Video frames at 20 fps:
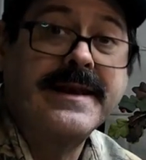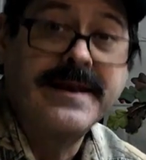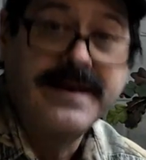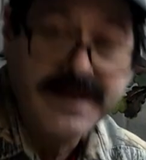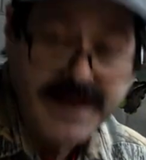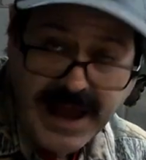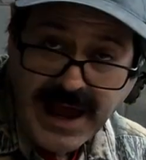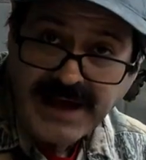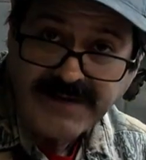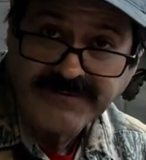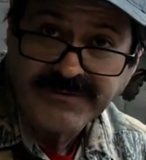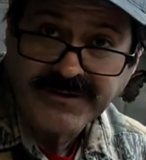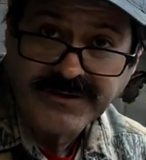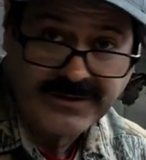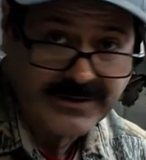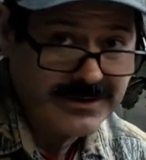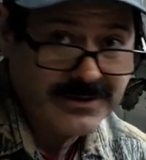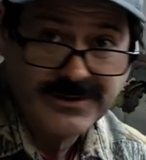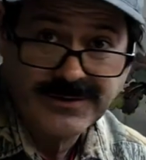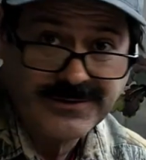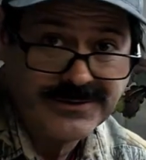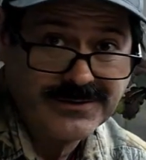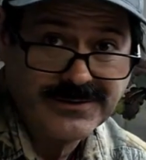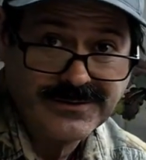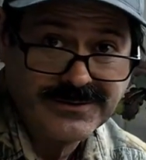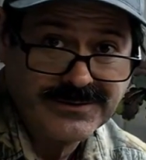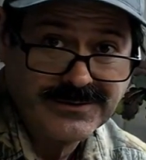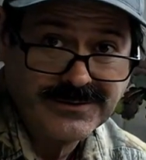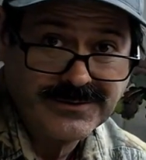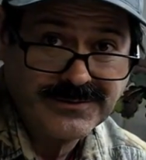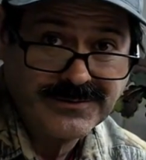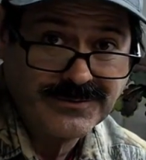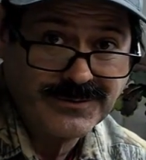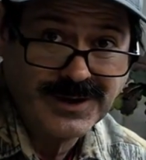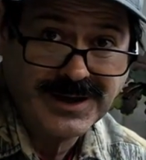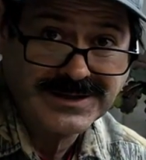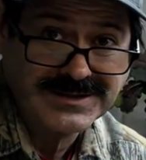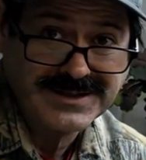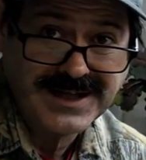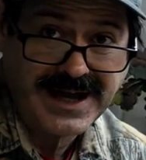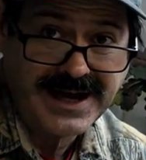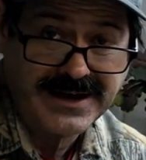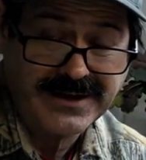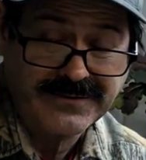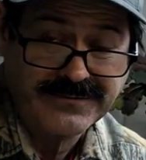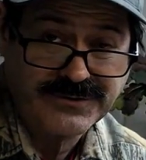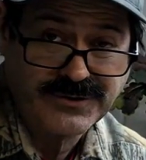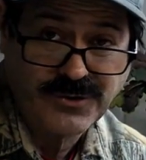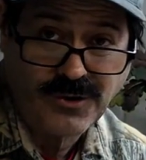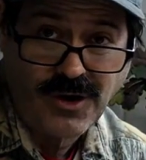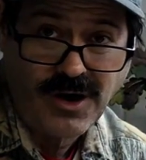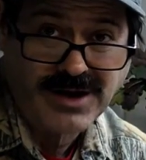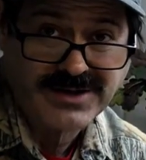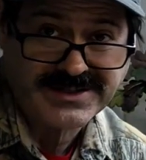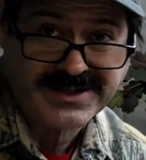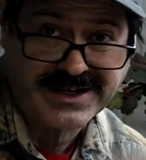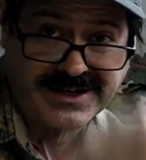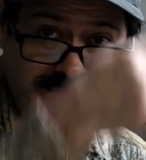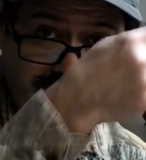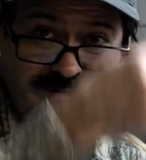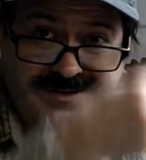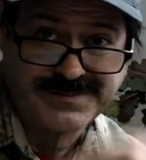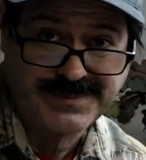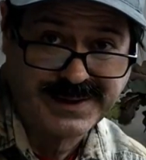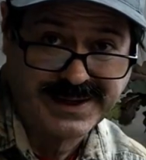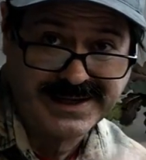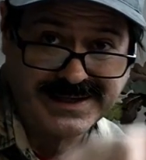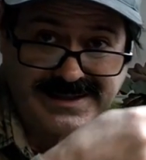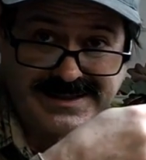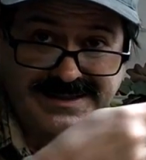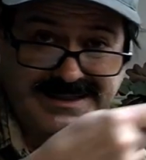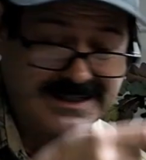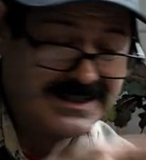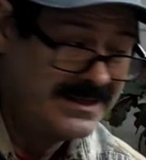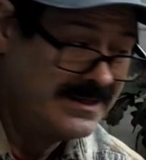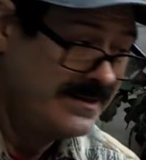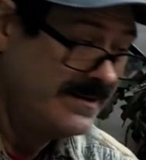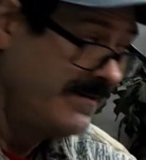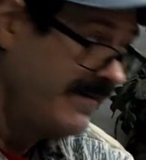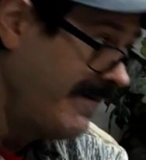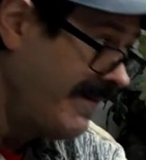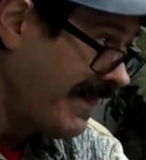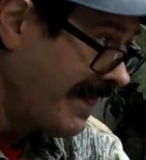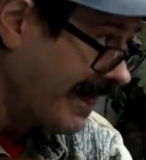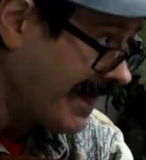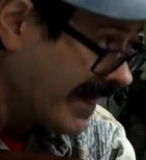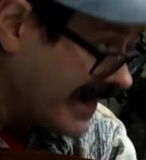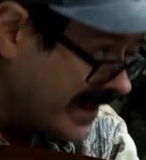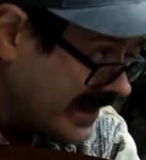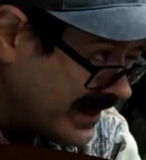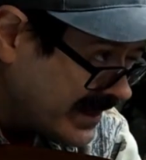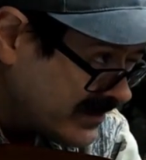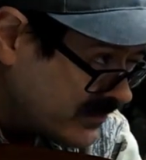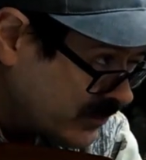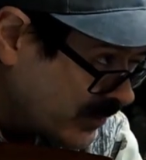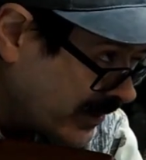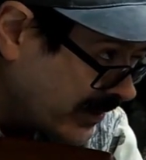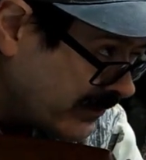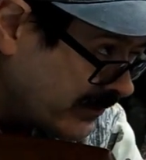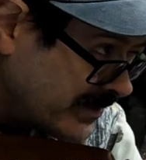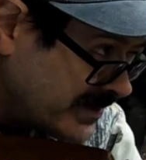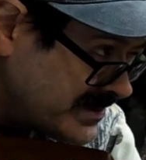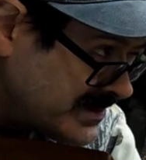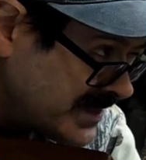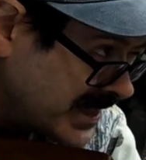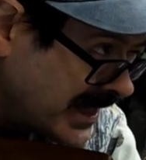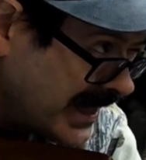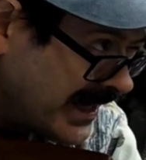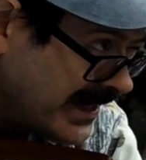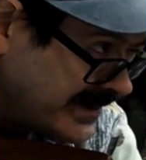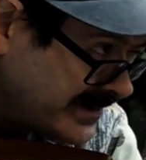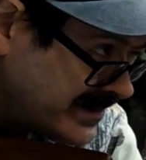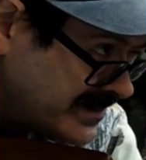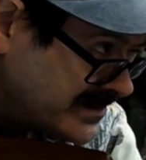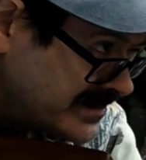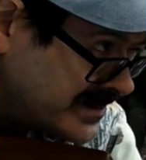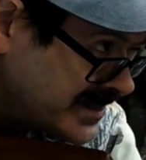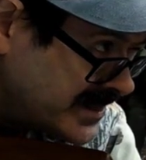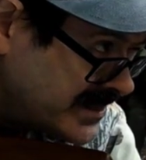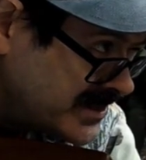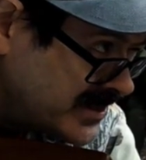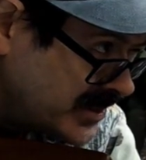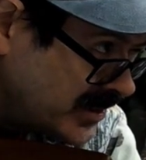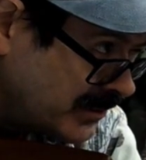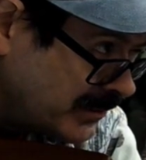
never runs out of crosshair space. That's one of the reasons I like this digital